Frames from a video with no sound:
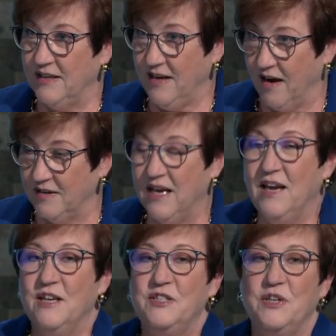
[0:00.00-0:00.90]
Yeah.
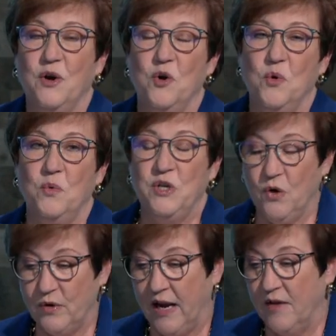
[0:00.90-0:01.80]
So, you
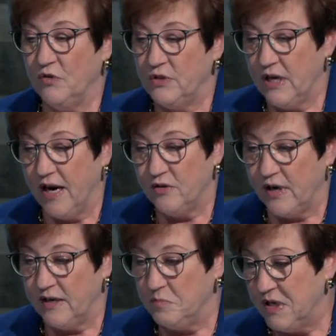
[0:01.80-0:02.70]
know, you have your
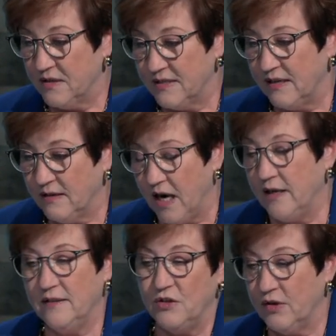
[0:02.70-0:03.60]
dehydrated meals at
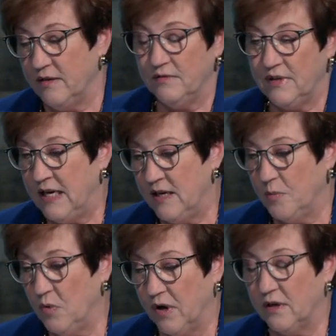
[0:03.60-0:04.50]
night and you can heat
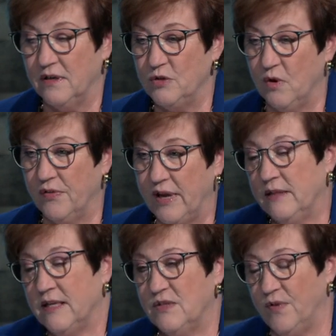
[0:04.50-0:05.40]
up water and do all that,
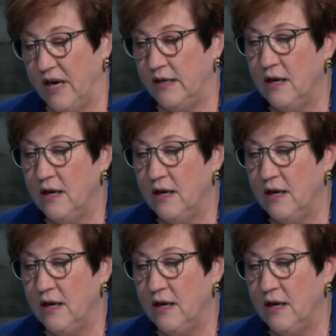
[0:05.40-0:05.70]
and that's fine.